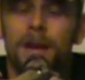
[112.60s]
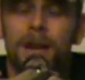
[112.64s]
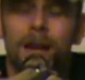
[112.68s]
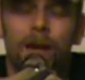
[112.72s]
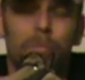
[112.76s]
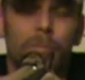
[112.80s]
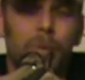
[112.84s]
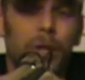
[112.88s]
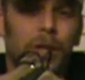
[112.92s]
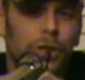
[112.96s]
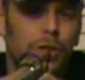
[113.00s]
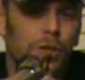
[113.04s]

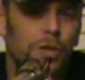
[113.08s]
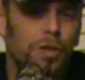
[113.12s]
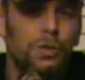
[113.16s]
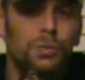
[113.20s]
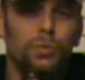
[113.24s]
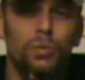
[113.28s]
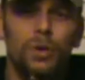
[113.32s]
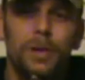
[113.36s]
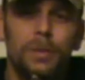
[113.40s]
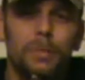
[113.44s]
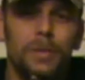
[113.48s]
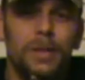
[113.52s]
Have been
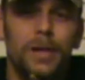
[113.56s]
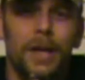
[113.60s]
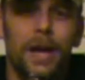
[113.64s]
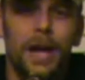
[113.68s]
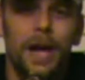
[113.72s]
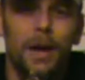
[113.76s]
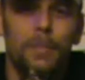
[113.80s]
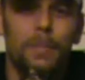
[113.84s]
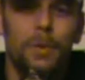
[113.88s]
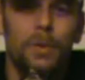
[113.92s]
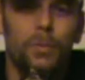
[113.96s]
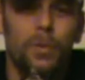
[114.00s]
extremely
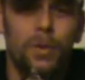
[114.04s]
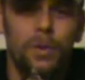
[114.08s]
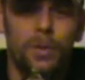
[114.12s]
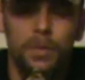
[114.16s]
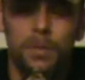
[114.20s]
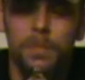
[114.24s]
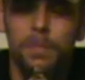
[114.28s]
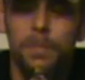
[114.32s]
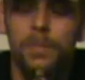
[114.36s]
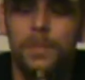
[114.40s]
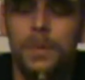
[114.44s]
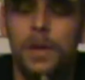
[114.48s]
happy with
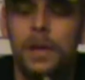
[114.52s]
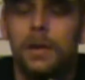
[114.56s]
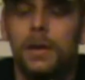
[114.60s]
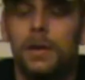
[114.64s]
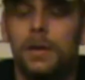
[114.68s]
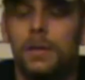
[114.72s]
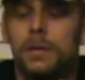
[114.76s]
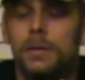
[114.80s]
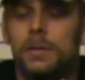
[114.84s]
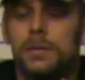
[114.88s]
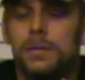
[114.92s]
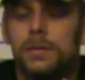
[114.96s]
them,
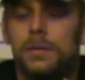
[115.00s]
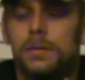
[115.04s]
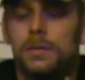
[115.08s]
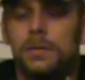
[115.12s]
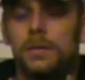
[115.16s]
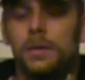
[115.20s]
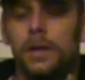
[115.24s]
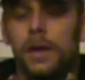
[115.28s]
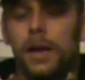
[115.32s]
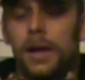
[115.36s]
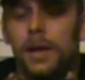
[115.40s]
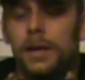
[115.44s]

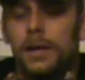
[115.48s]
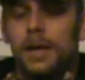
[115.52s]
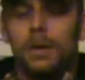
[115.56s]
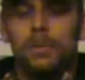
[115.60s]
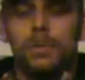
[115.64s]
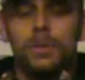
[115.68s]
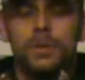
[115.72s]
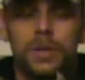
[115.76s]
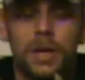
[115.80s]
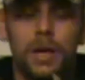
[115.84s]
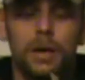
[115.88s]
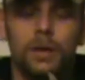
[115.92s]
and I
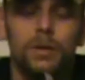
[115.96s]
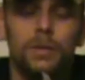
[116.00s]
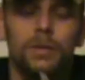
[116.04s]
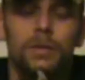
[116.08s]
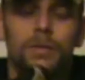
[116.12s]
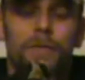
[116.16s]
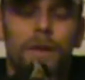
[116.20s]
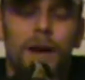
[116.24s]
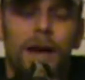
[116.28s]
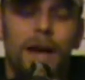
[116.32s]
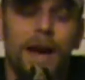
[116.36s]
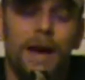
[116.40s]
will tell you,
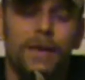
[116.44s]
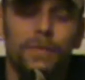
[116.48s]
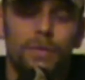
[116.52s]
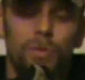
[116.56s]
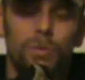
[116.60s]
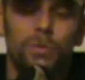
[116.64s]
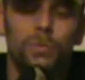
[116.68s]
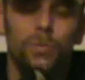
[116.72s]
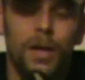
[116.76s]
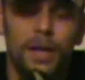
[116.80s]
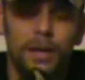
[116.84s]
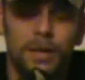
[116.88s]
if I have
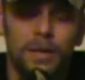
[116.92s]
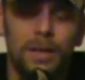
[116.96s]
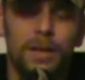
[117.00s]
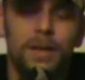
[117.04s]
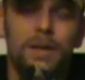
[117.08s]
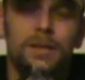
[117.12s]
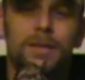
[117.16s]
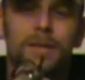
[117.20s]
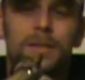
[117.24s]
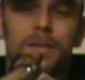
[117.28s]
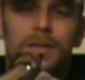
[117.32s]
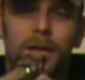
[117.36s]
to rate
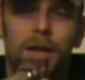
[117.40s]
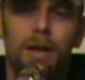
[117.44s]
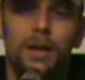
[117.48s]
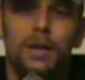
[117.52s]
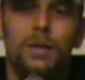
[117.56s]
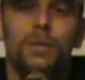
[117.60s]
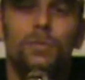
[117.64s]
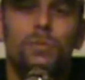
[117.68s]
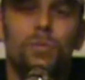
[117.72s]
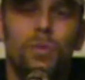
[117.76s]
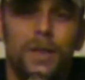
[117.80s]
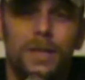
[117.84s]
these a
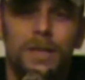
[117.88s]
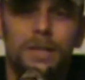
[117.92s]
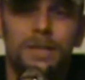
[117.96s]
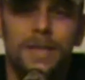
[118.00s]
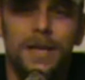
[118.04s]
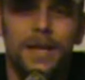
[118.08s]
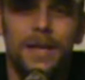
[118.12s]
scale of 1 to